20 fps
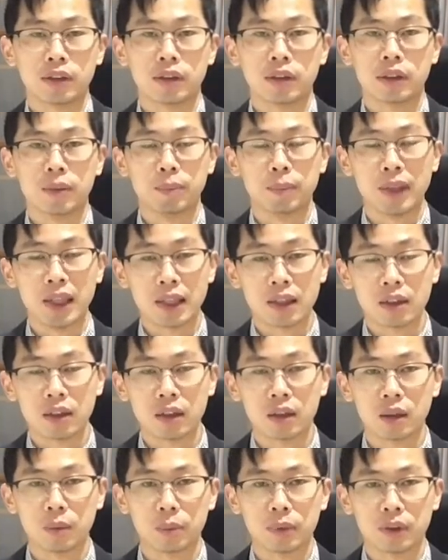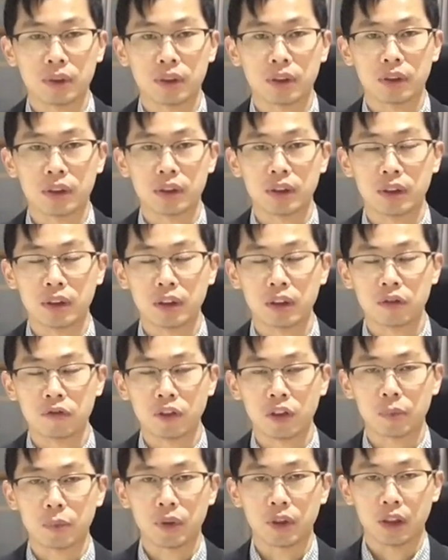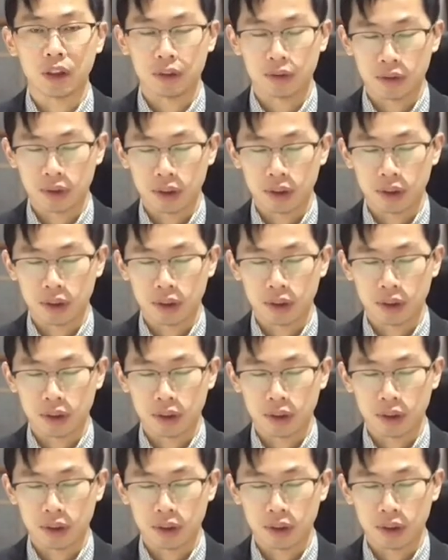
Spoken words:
the main herbs in this formula.